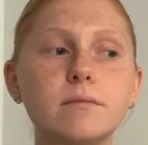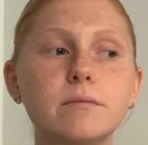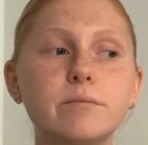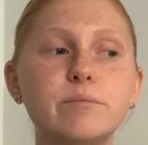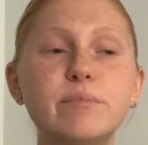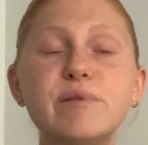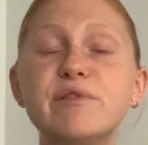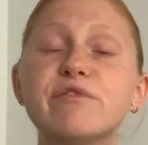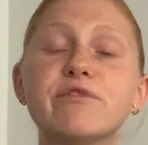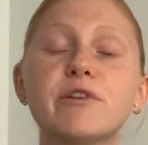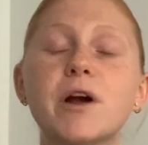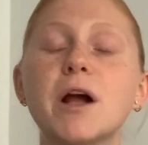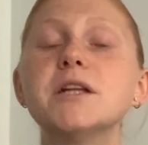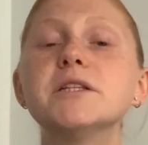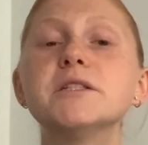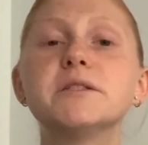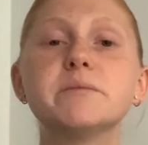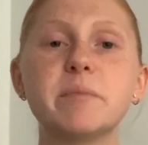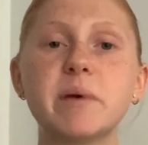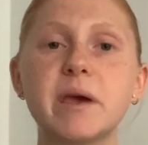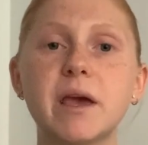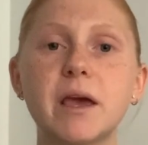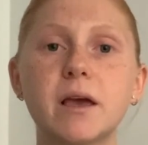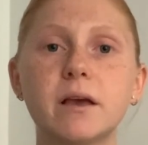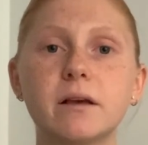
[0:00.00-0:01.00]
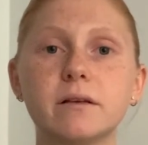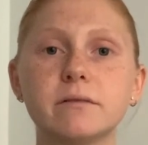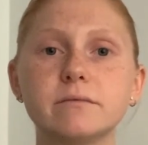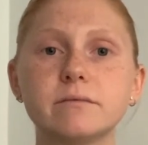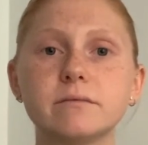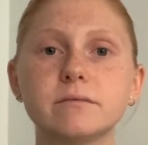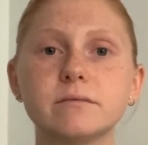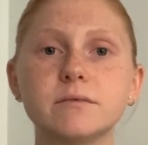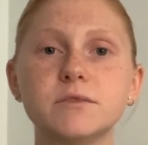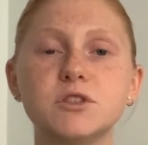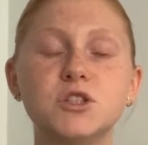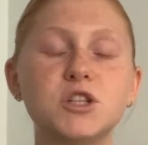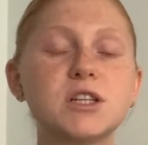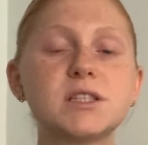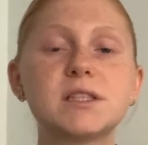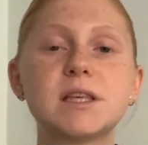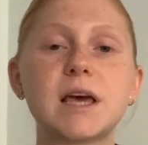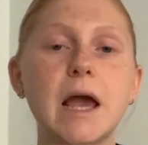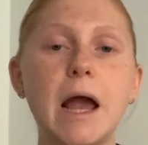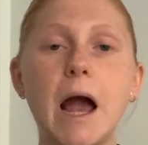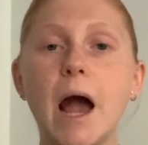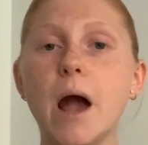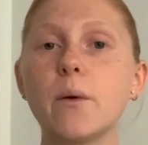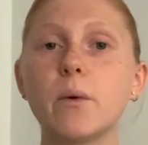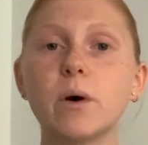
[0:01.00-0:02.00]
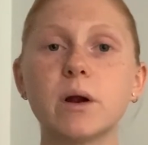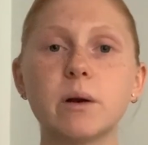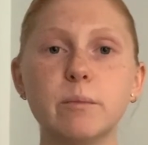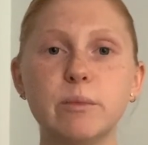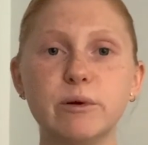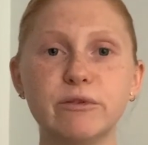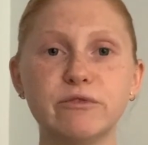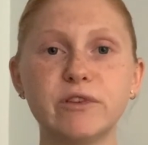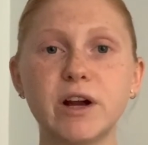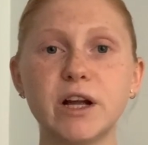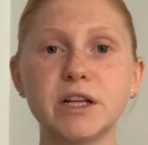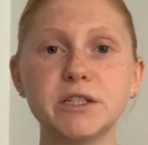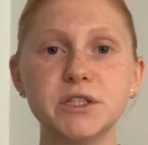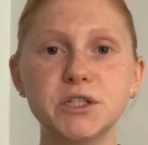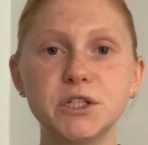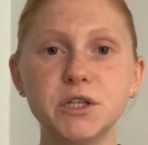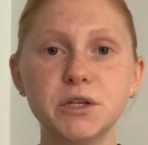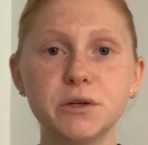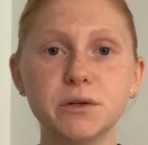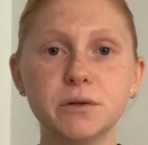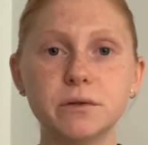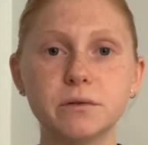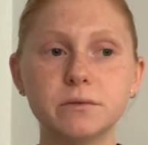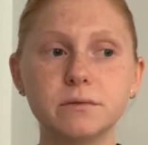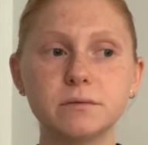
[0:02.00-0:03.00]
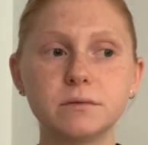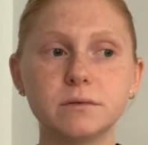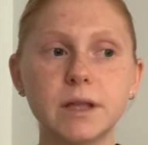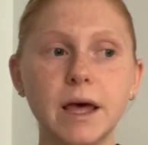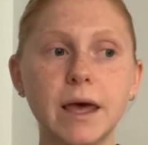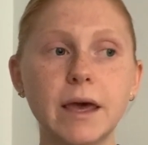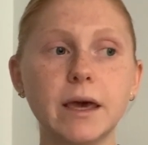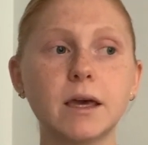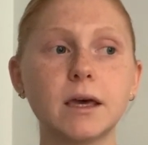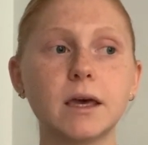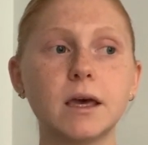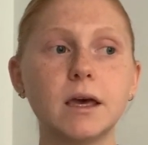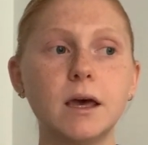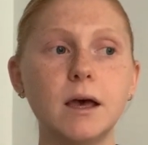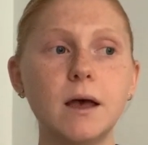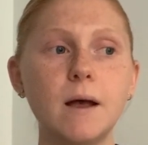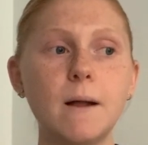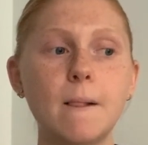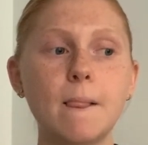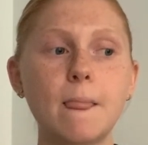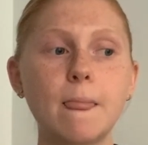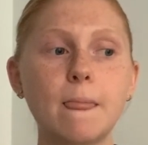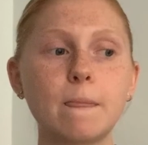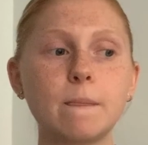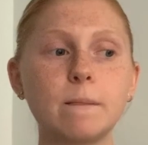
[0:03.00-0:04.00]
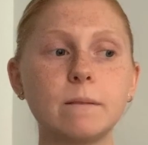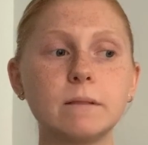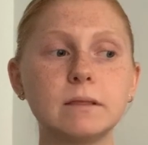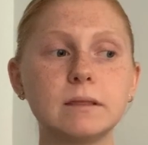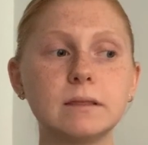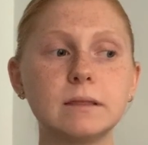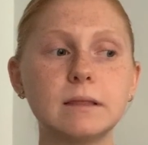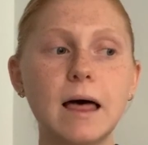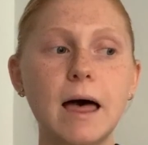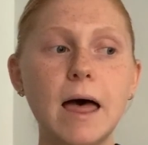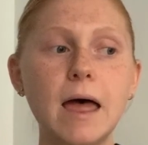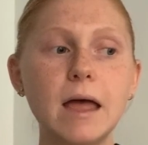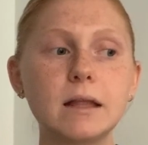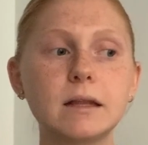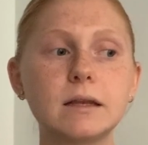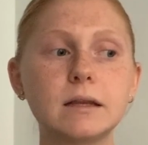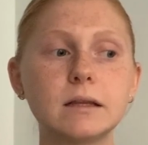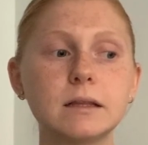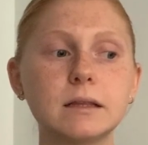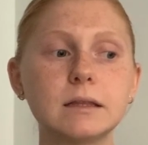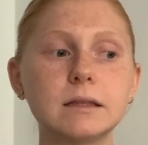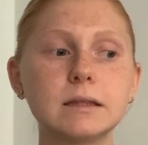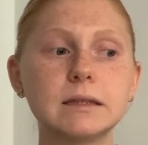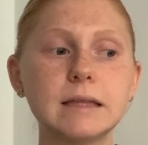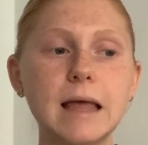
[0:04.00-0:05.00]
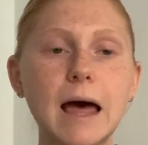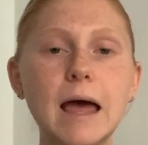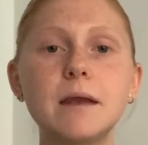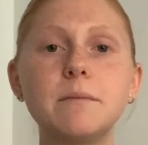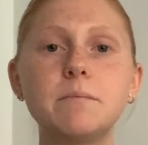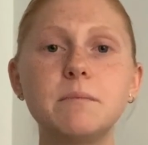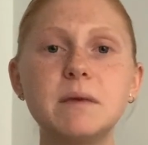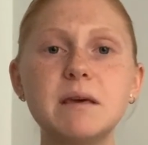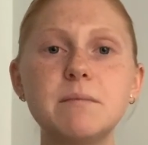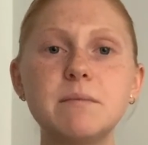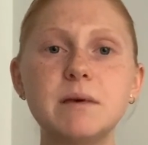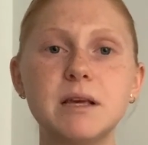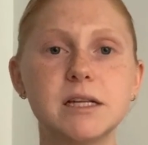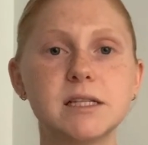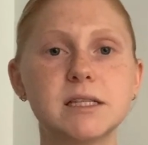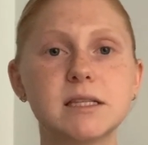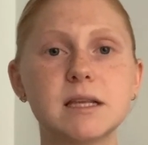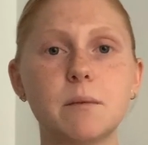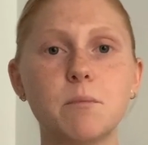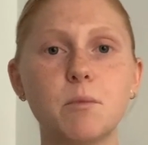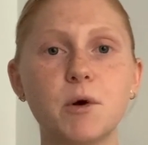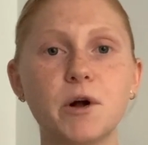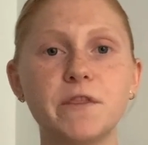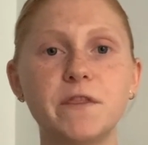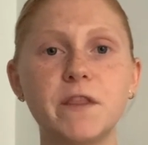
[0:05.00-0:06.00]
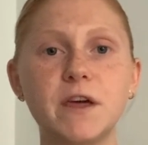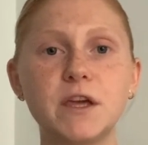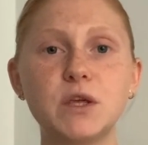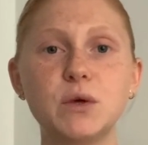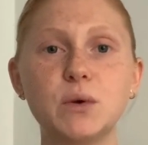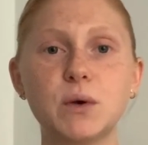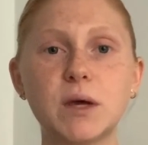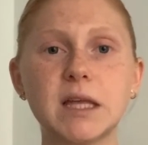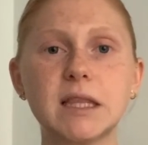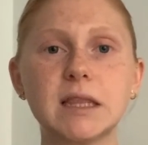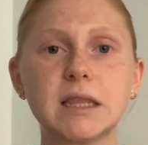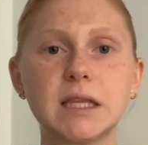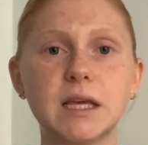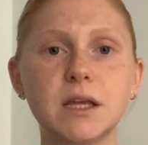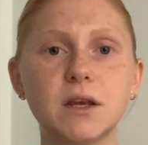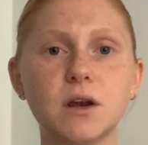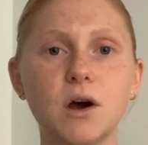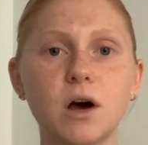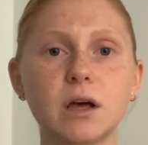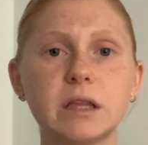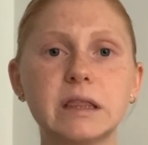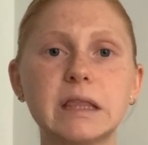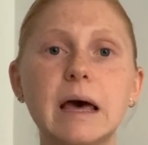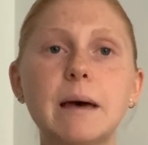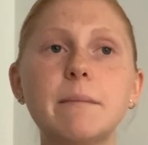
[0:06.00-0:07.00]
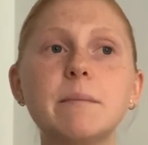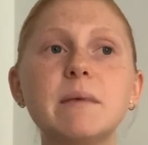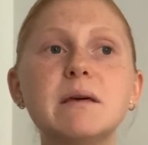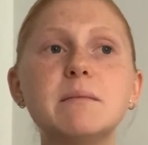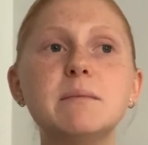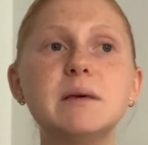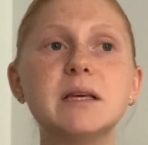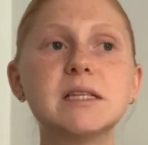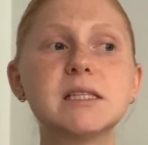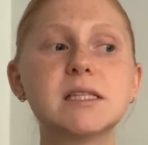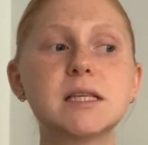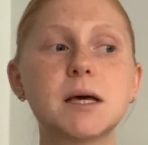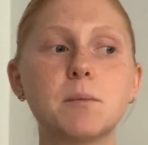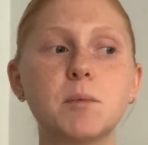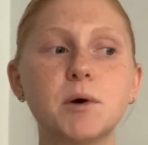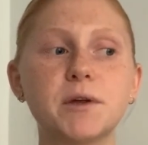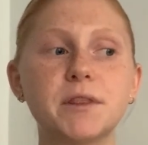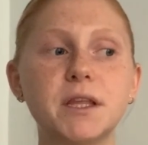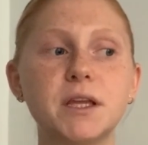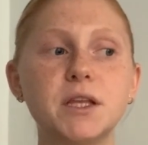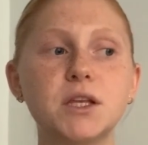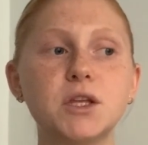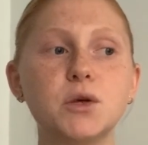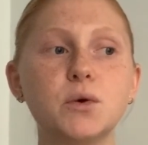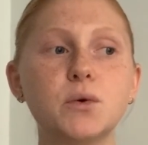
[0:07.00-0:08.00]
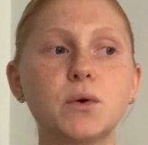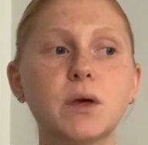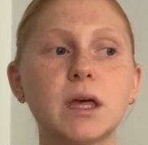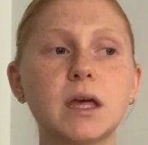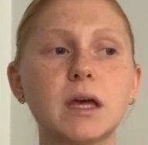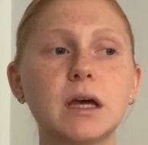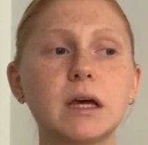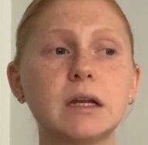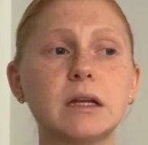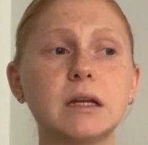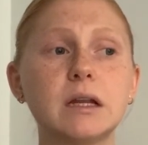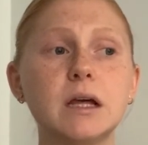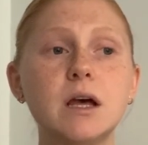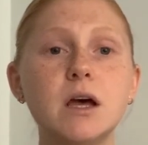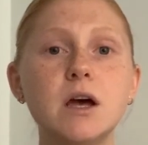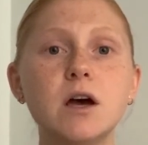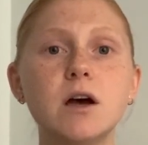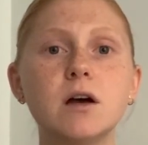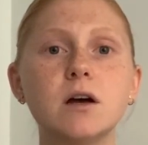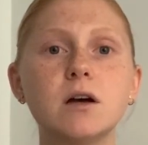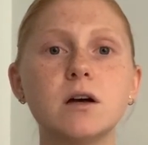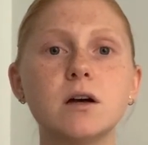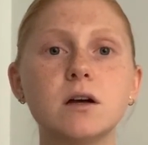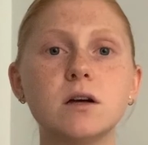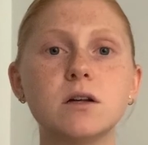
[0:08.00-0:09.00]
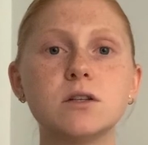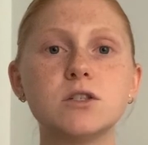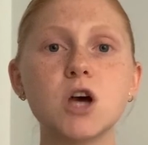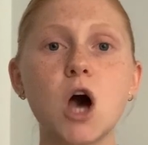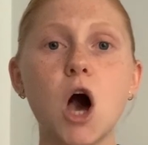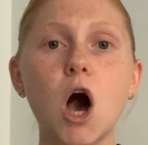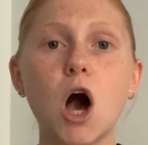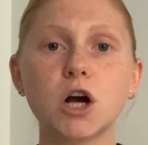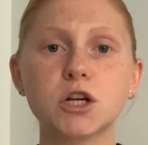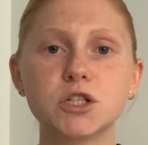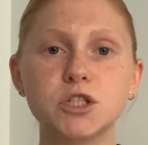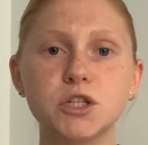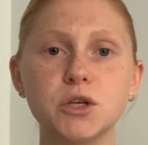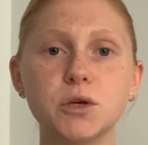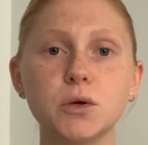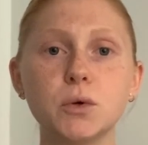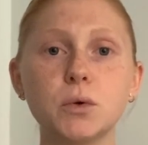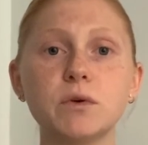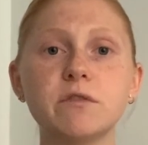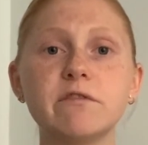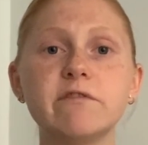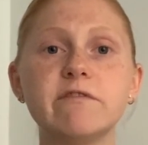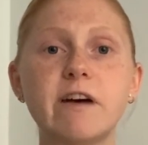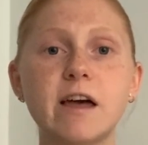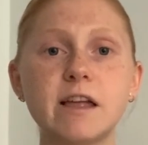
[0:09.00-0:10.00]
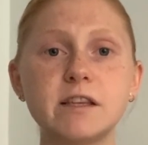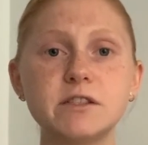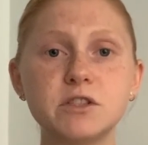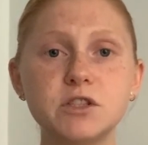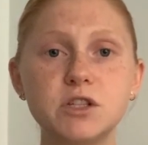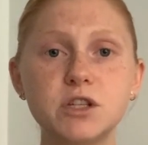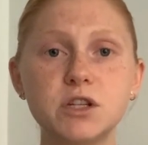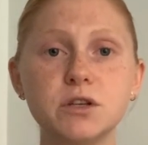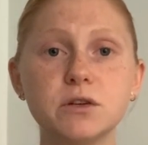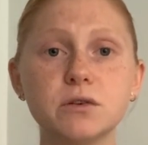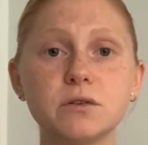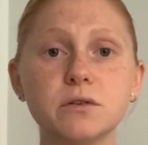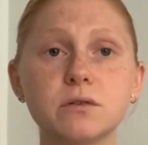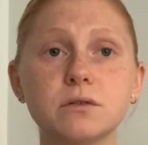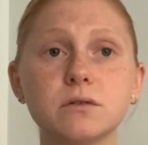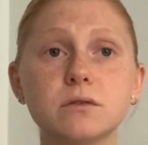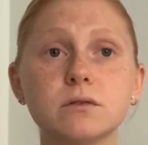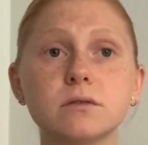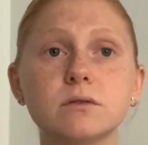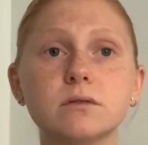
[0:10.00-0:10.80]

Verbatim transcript: Befriend me, just like I want to befriend you. Like, let let me be someone that you can lean on. Let me be someone that you can talk to, vent to.